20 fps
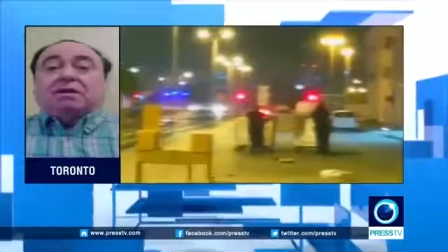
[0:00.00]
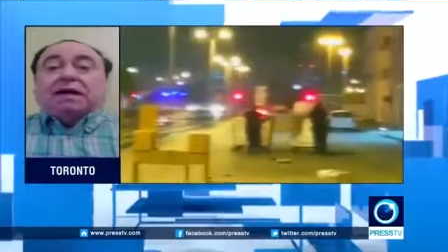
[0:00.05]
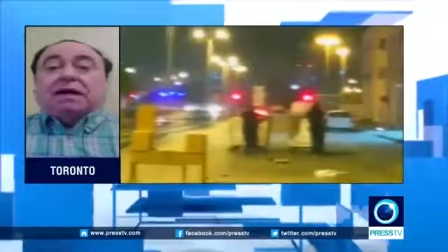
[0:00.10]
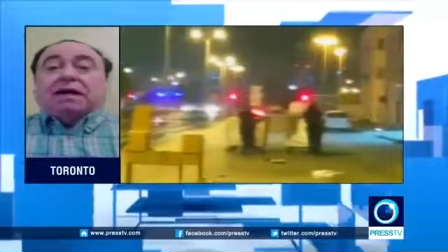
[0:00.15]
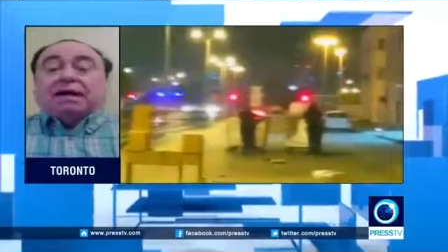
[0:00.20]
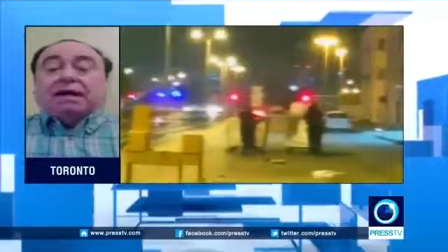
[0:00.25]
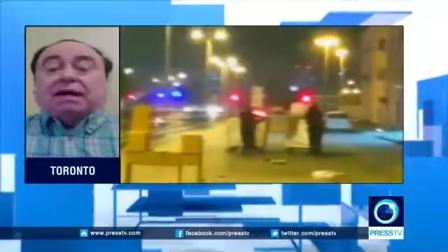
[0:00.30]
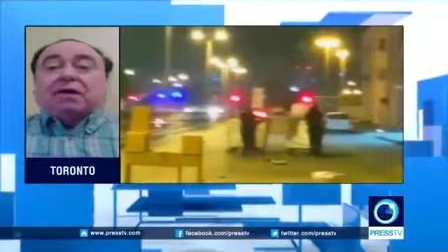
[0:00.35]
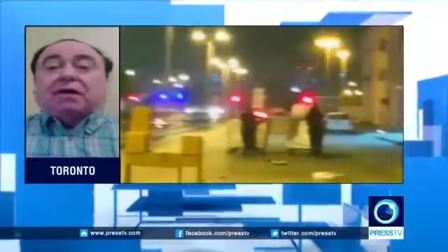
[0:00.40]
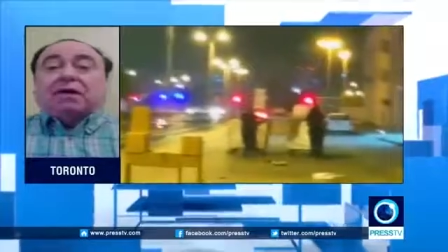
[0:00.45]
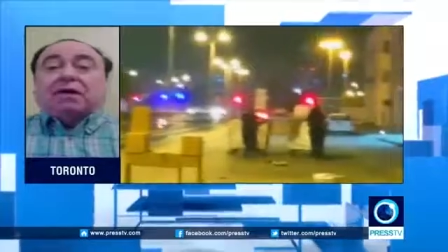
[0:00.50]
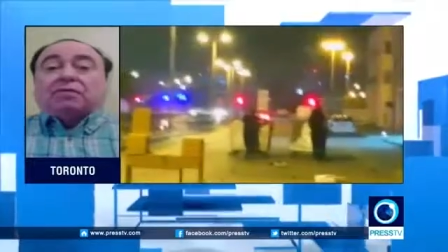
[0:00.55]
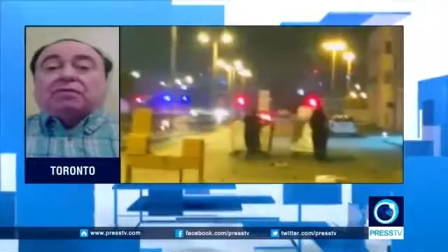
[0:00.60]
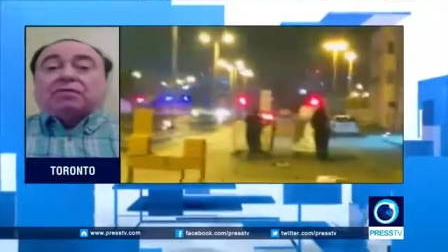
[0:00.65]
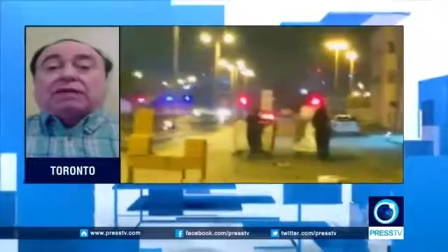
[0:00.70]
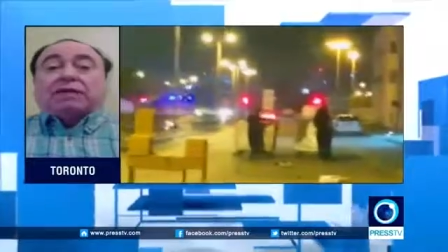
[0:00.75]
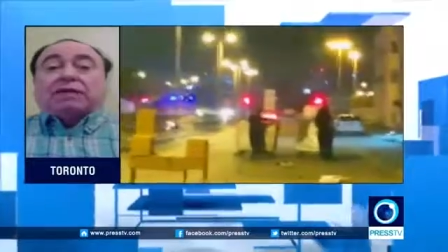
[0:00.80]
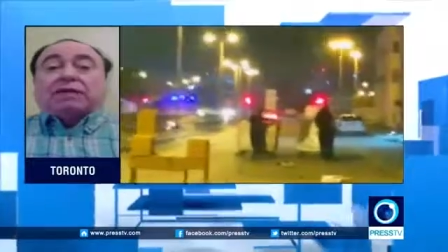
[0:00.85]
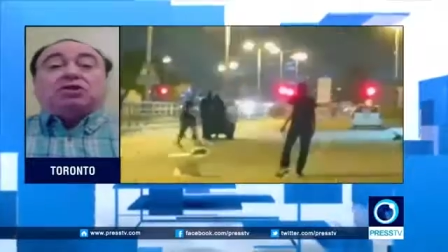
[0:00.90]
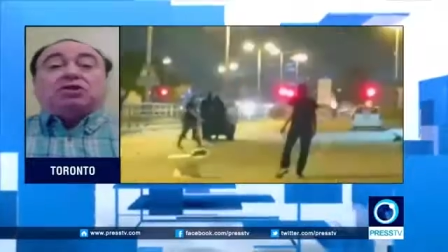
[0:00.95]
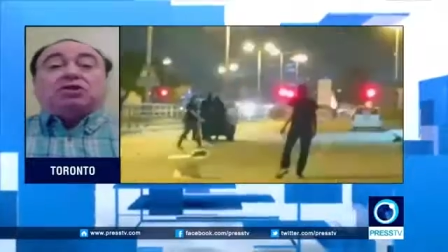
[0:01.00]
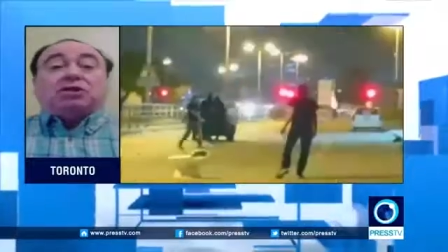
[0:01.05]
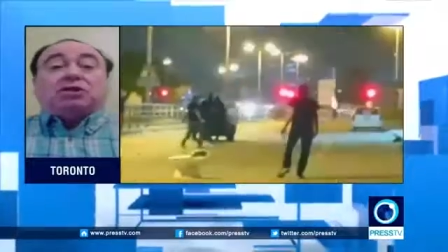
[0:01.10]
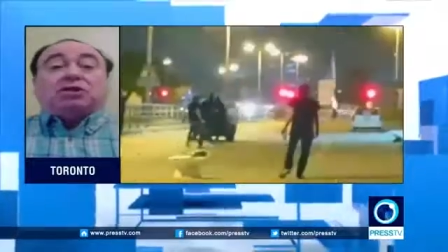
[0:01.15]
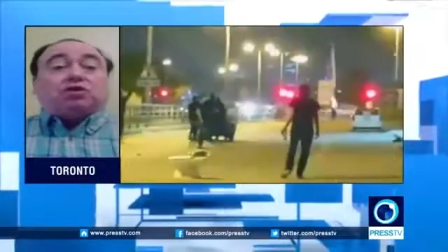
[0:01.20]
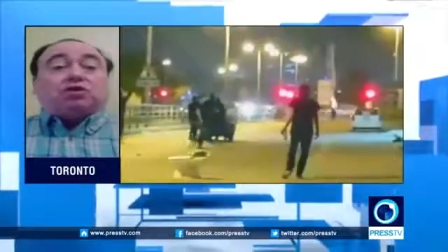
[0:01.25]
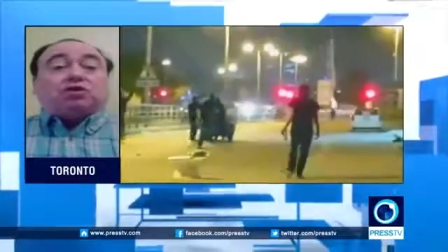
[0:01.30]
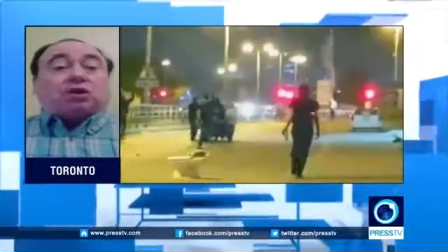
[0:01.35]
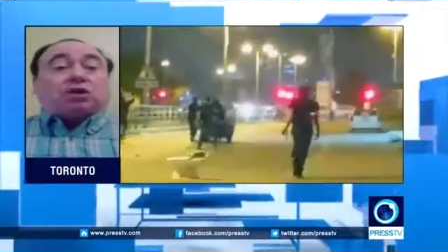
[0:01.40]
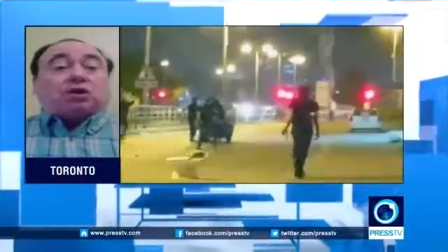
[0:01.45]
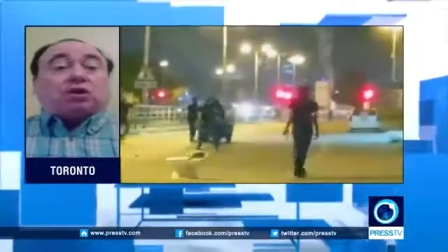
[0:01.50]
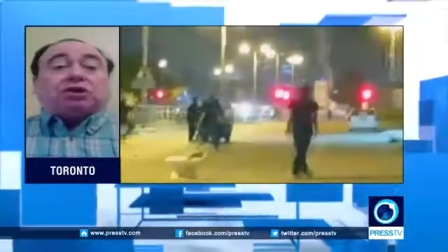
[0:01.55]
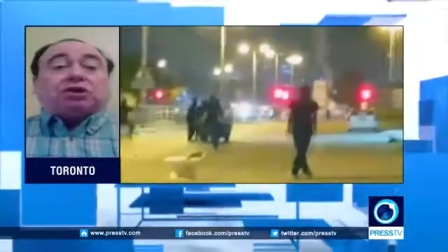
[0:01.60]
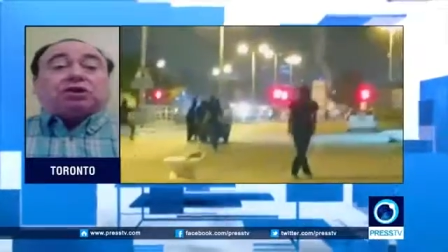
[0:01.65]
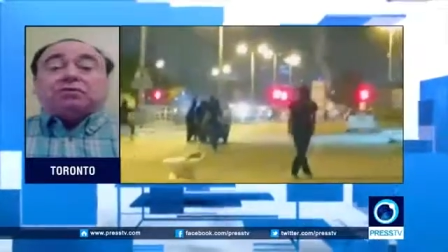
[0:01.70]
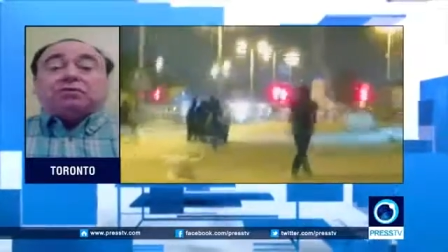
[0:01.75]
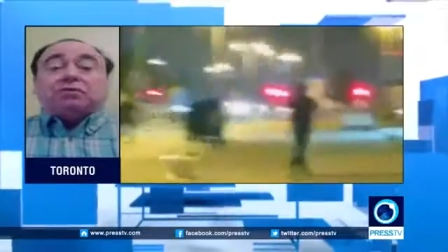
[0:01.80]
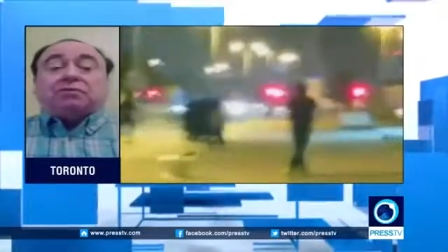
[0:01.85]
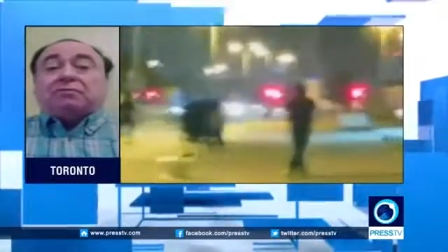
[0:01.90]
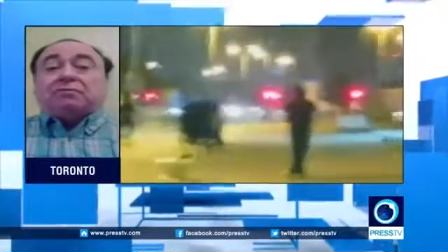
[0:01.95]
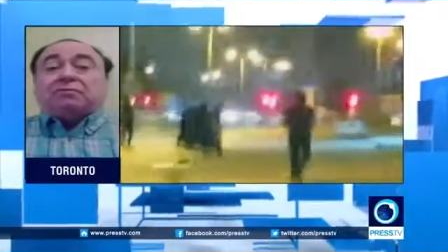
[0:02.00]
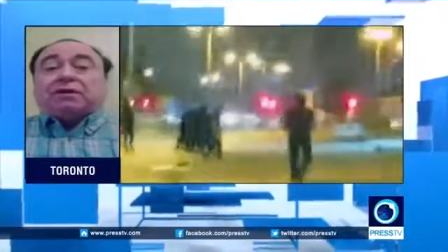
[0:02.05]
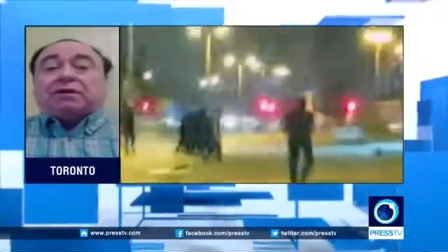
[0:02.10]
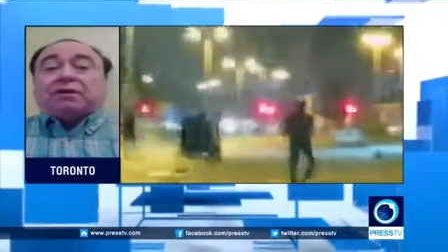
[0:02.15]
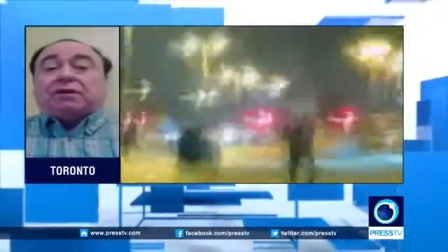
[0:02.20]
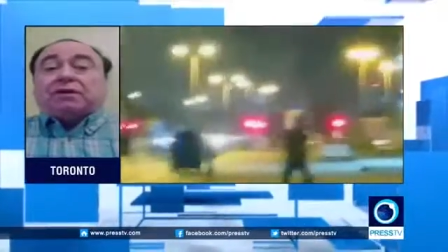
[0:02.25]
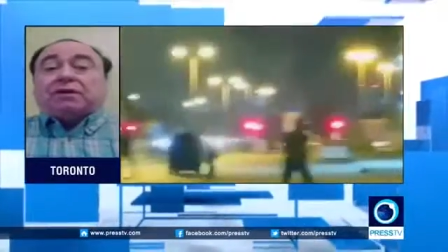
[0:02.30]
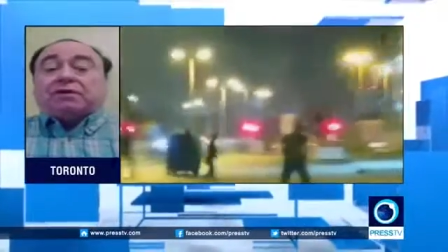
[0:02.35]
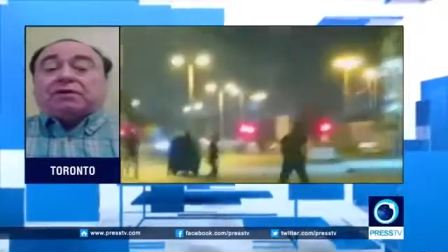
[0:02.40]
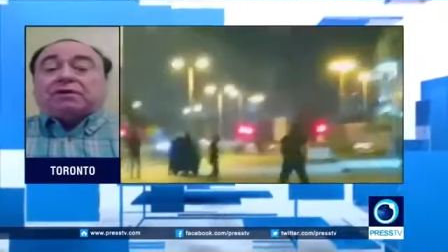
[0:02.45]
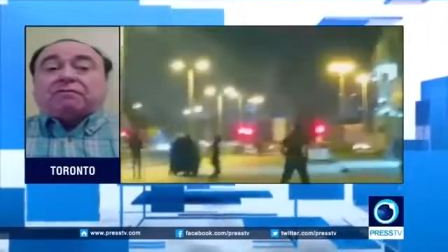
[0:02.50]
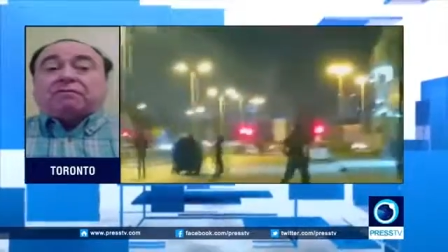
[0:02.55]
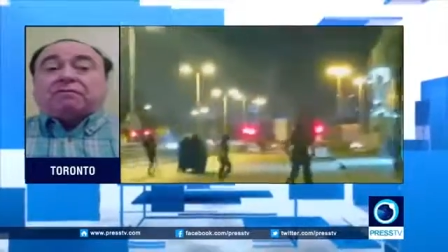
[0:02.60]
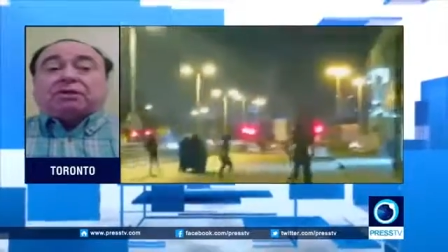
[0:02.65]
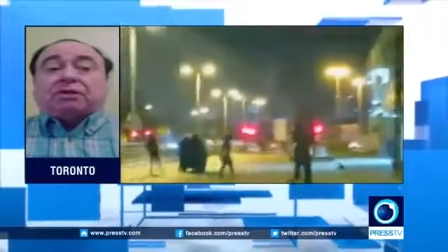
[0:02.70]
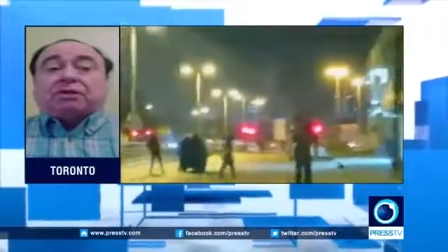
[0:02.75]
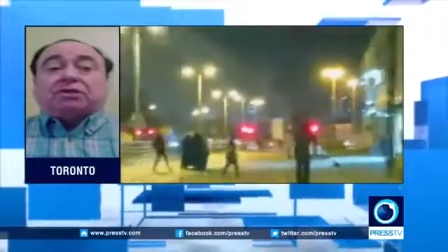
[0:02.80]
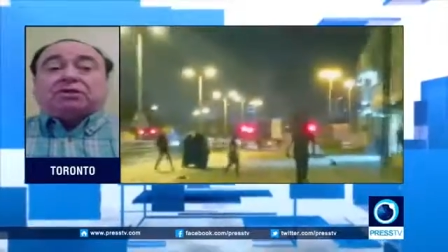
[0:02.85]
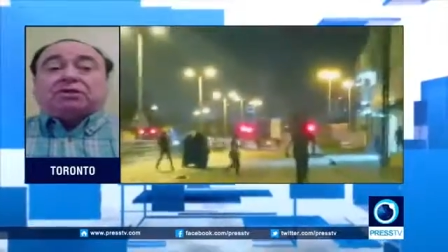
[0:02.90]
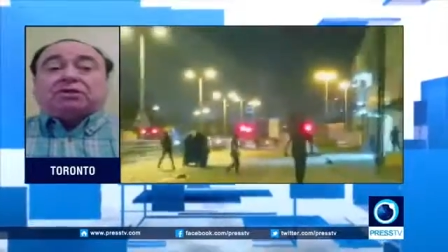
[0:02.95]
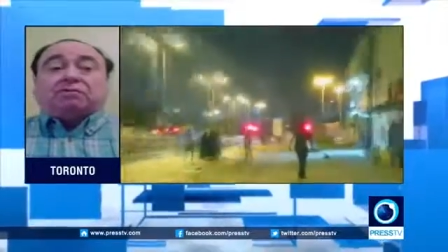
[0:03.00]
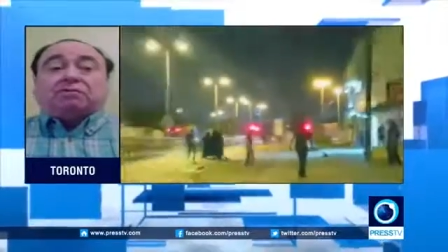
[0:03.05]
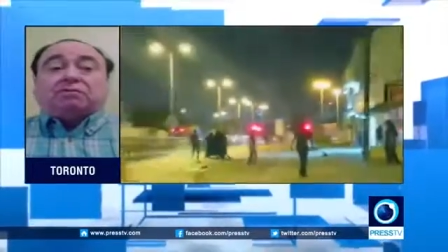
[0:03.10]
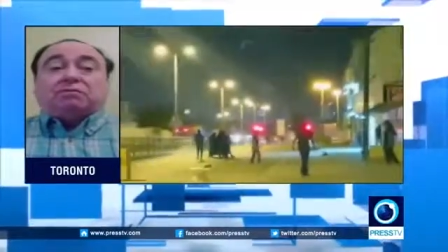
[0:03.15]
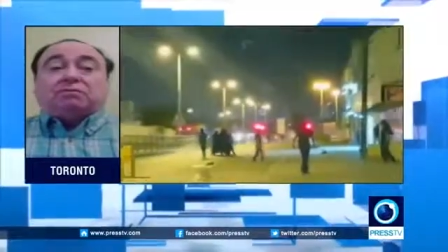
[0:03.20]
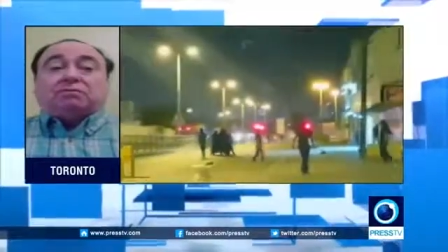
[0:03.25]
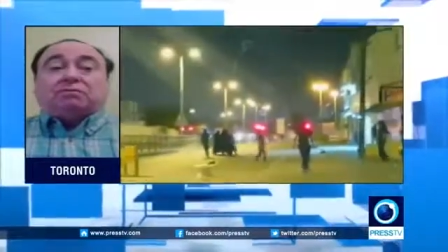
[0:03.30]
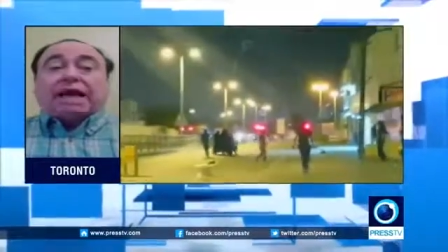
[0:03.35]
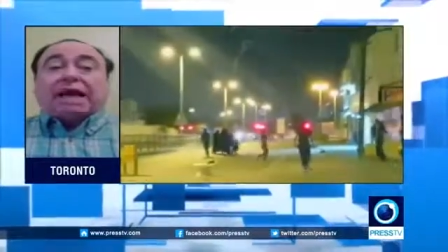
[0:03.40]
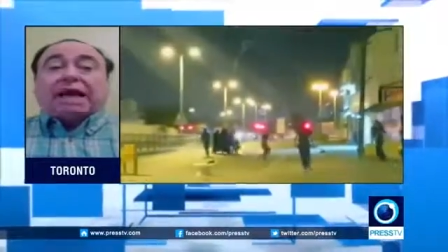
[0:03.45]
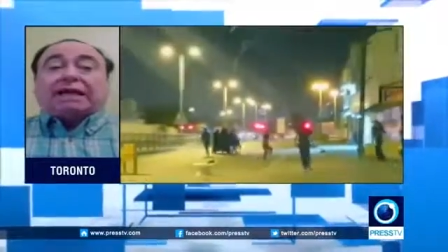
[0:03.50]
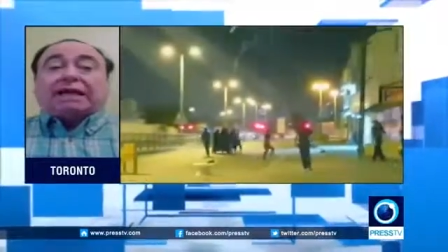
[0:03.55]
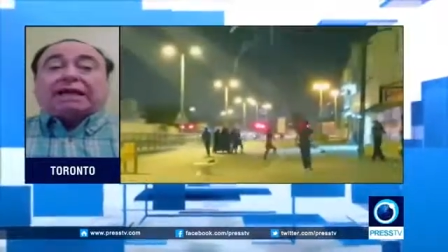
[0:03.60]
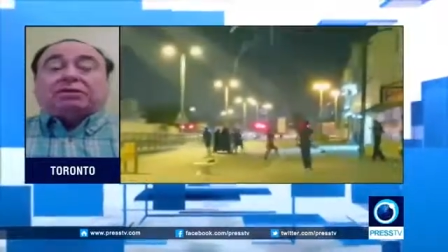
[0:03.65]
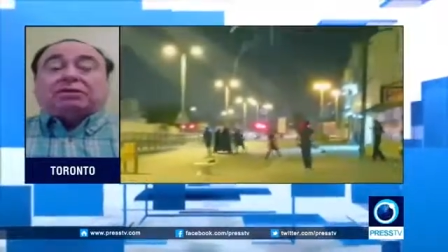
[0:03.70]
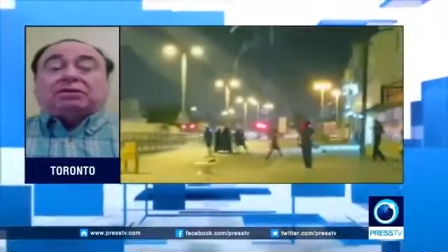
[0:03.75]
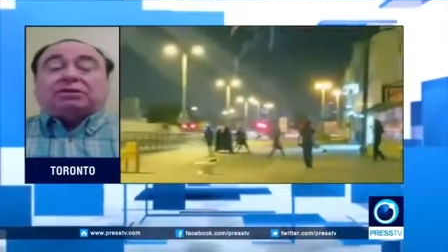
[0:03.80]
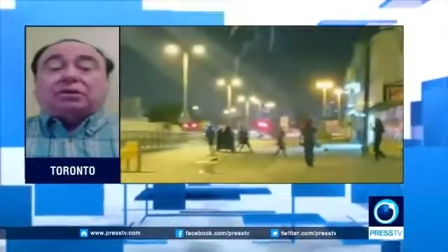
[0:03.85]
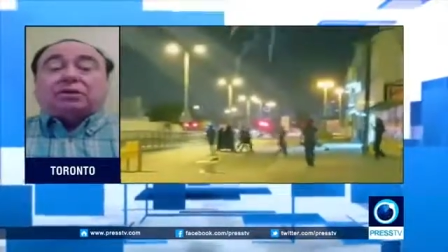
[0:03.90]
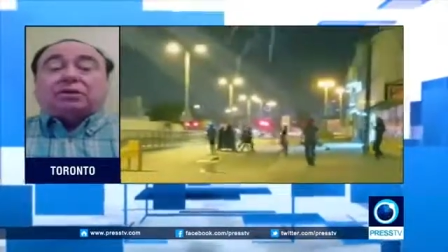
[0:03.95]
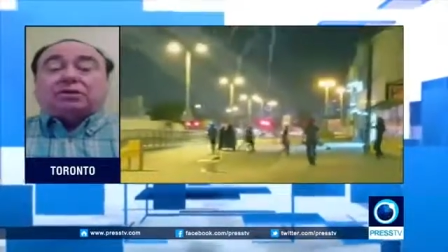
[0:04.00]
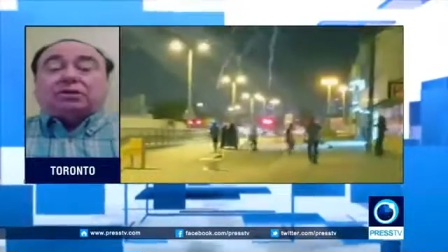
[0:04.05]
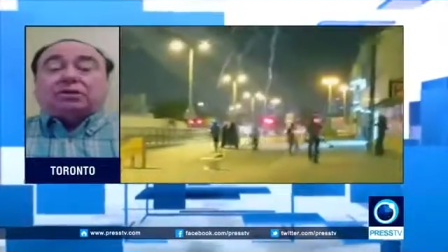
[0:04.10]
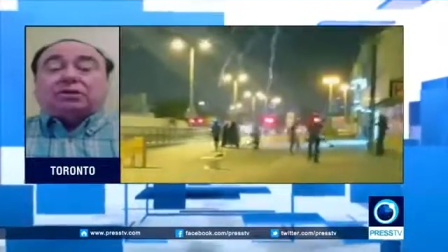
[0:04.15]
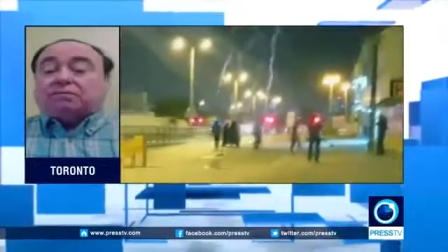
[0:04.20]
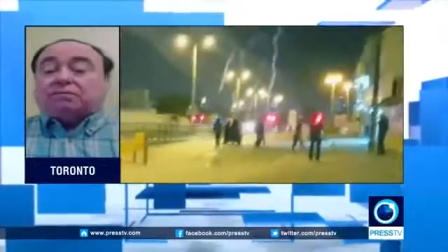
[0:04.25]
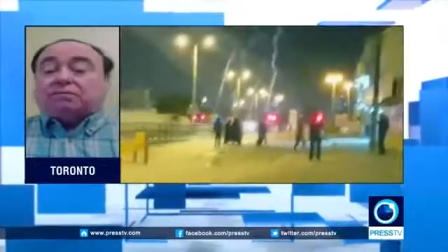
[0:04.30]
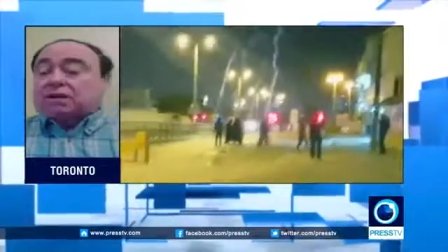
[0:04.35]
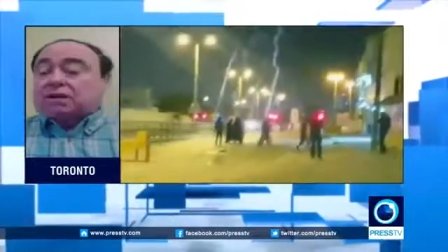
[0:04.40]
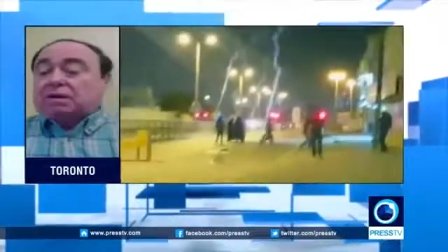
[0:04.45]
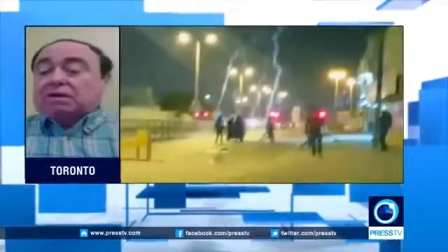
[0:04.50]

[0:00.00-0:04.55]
and other things, use of torture, the failure of the government to react to torture.